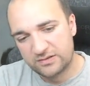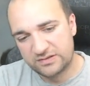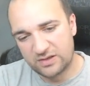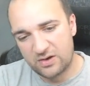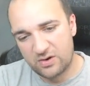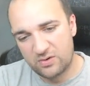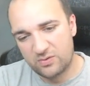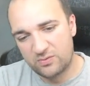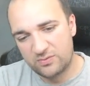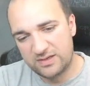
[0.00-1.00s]

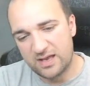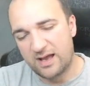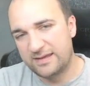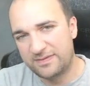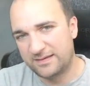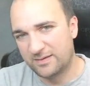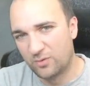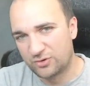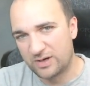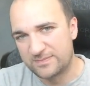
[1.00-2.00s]
So yeah, I think the
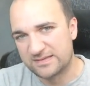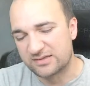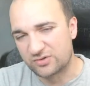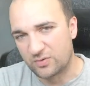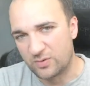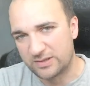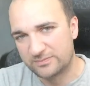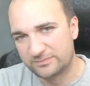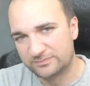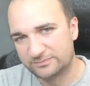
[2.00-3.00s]
more tribes is a strong one.
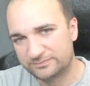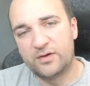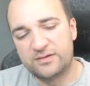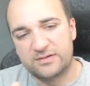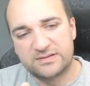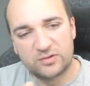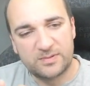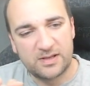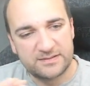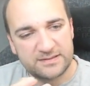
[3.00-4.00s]
Moving on to
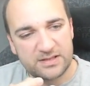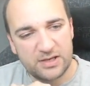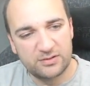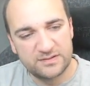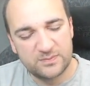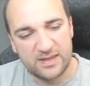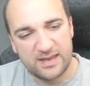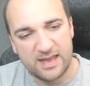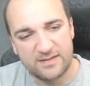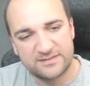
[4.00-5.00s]
Stormcast Eternals, when
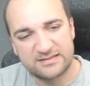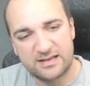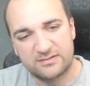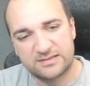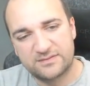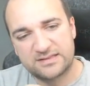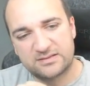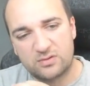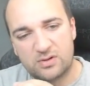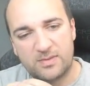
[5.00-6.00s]
they have Scions of the
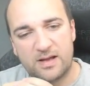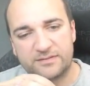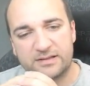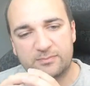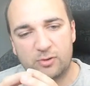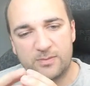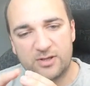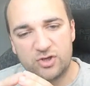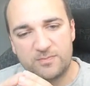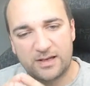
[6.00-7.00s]
Storm. After
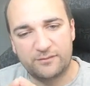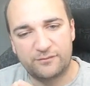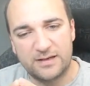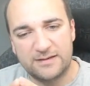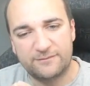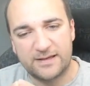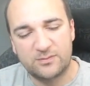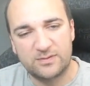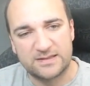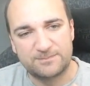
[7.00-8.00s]
deployment, you pick a friendly
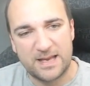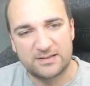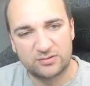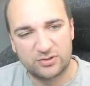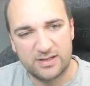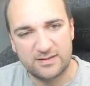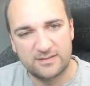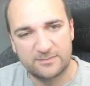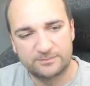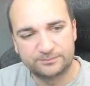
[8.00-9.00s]
fighter with this battle trait.
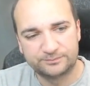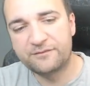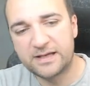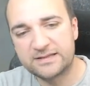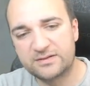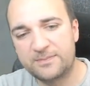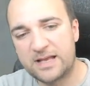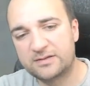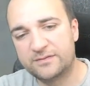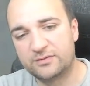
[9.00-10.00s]
If that fighter's on the
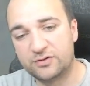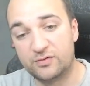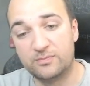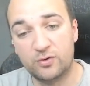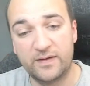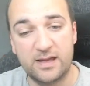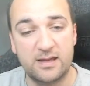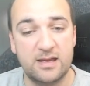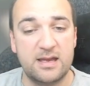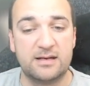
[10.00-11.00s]
battlefield, you remove it,
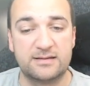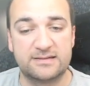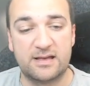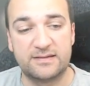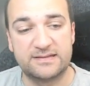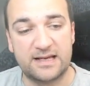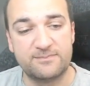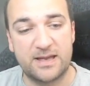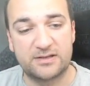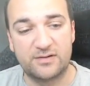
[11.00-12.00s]
and then start the
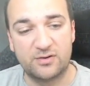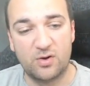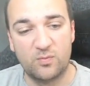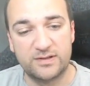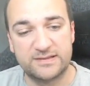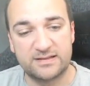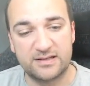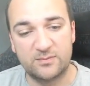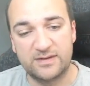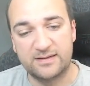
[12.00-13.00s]
second battle round onwards,
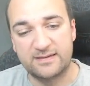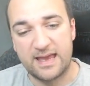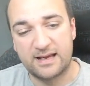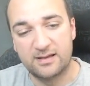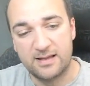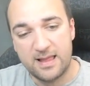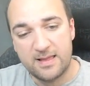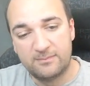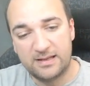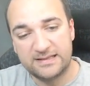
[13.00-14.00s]
starting with the attacker.
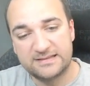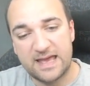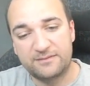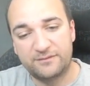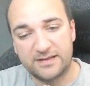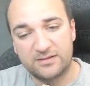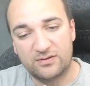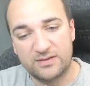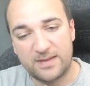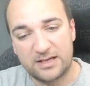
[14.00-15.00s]
Place that fighter
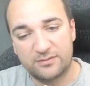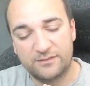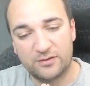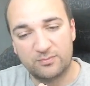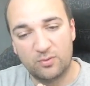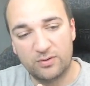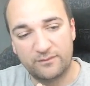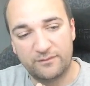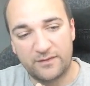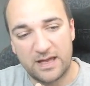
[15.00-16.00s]
on the battlefield more
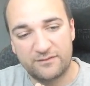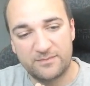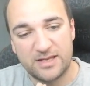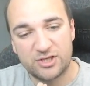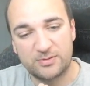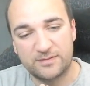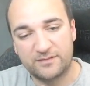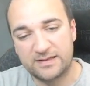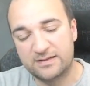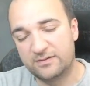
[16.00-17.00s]
than 5 from each enemy
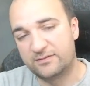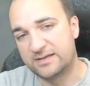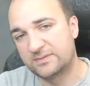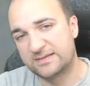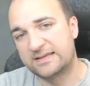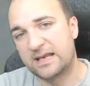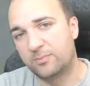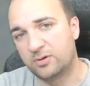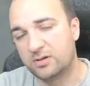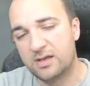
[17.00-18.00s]
fighter and 3. So it's a
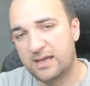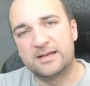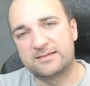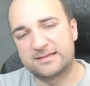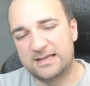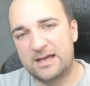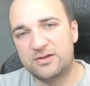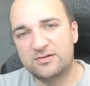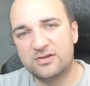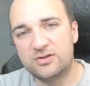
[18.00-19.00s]
teleport, but it does allow
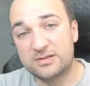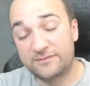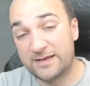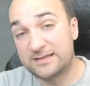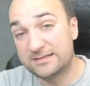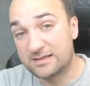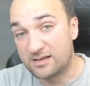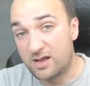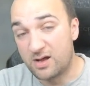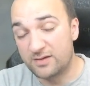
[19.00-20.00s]
you to use fighters that
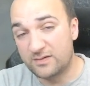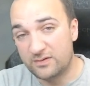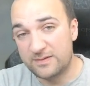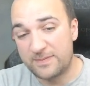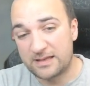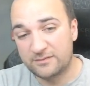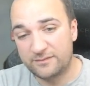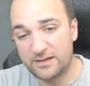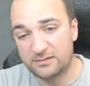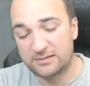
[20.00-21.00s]
aren't on the
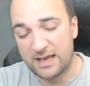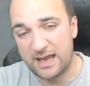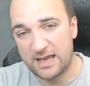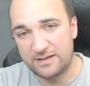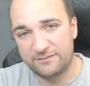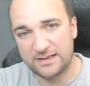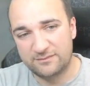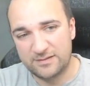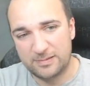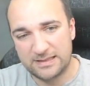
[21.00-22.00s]
battlefield and
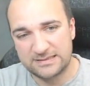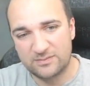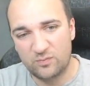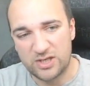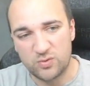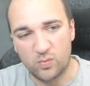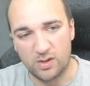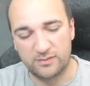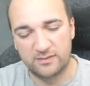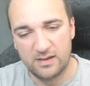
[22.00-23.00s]
effectively place them where you
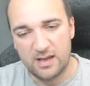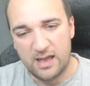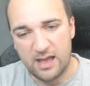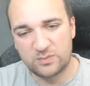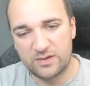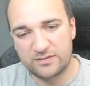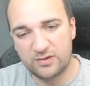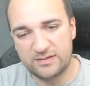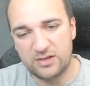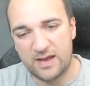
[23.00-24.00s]
want. It is worth
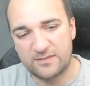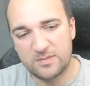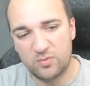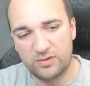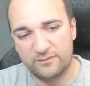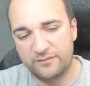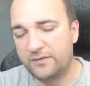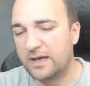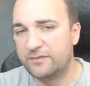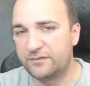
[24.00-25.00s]
noting you have to be more than
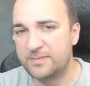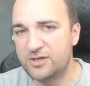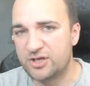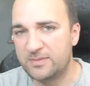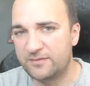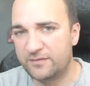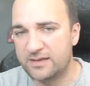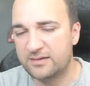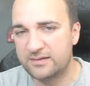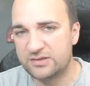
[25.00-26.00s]
5 from each enemy
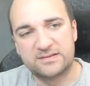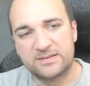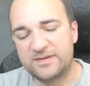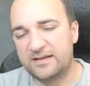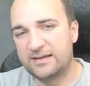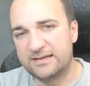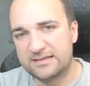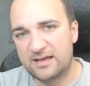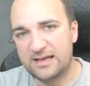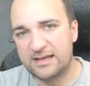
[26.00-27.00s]
fighter, so something like
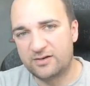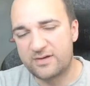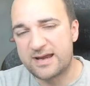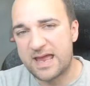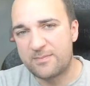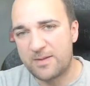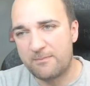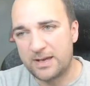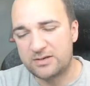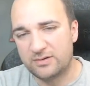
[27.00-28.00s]
this Annihilated Grandhammer
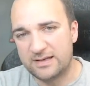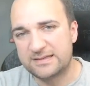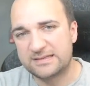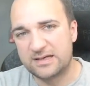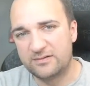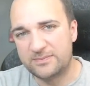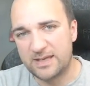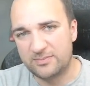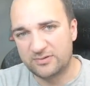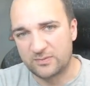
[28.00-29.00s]
might not necessarily
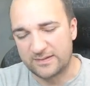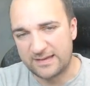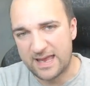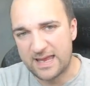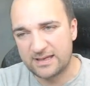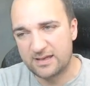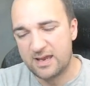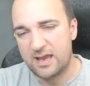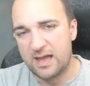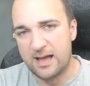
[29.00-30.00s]
be able to attack.
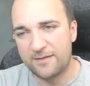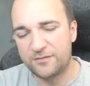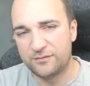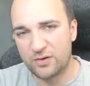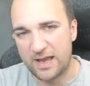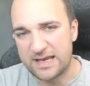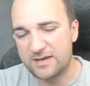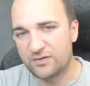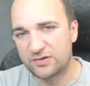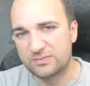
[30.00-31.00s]
If you've got
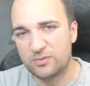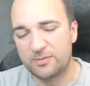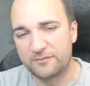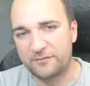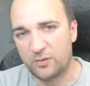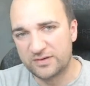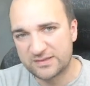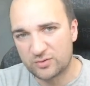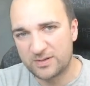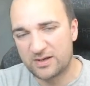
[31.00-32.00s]
any of those movement 4
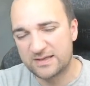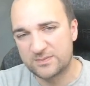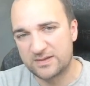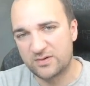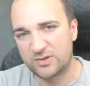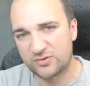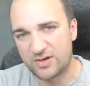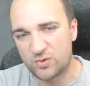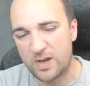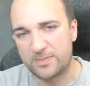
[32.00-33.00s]
Stormcast between
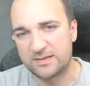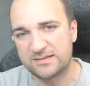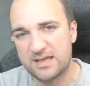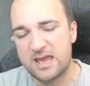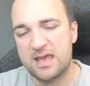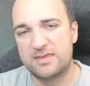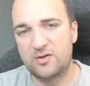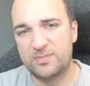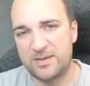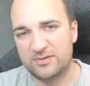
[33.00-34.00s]
ranged weapons,
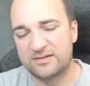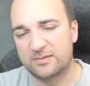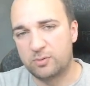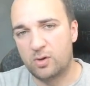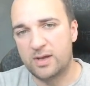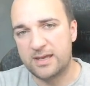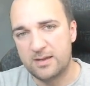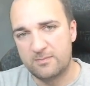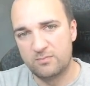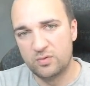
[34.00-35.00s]
they'll be able to
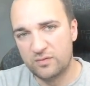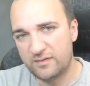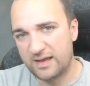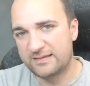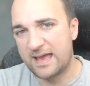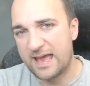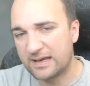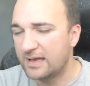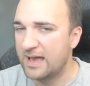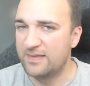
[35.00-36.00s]
deploy, move,
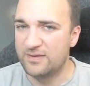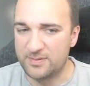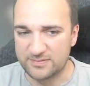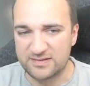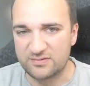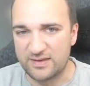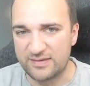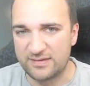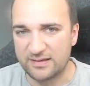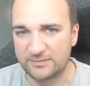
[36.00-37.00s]
attack, and they'll be able to do their
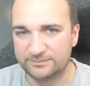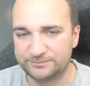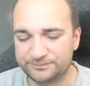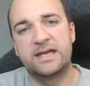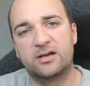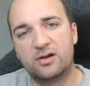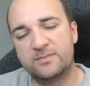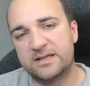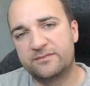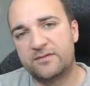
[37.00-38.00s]
thing. Iron
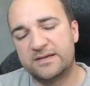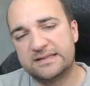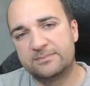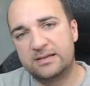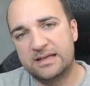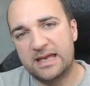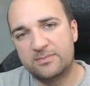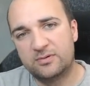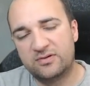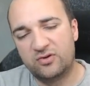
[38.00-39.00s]
Golems are very simply
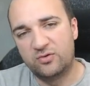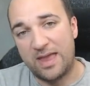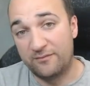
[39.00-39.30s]
able to,